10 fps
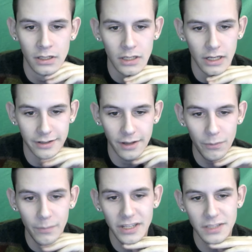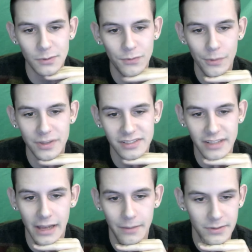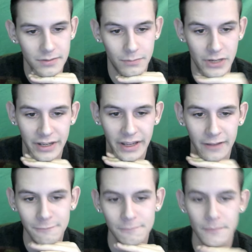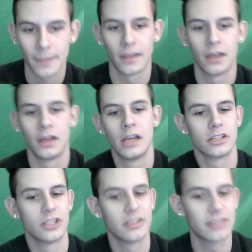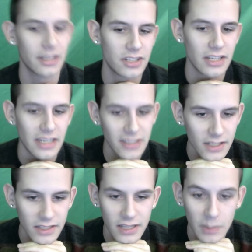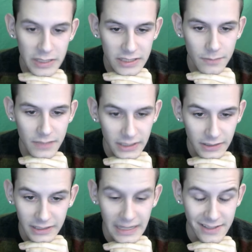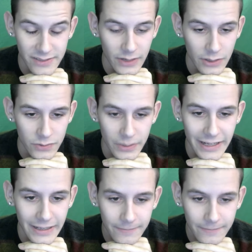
A couple minutes before we Skyped, Monday, she said she needed to tell me something and asked if I was ready.